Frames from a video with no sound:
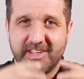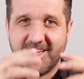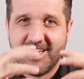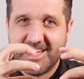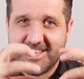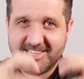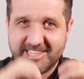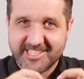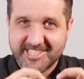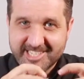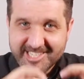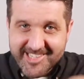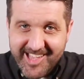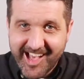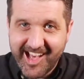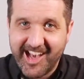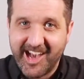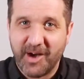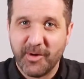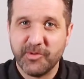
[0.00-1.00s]
and this is
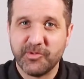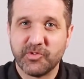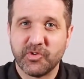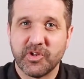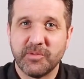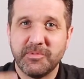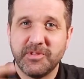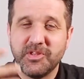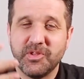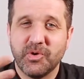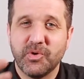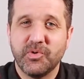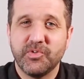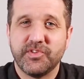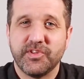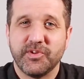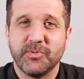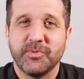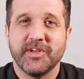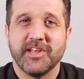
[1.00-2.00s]
how it's going to be used
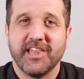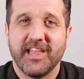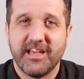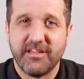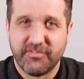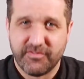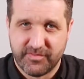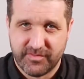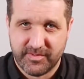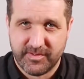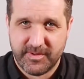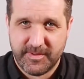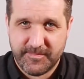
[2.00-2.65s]
in real life.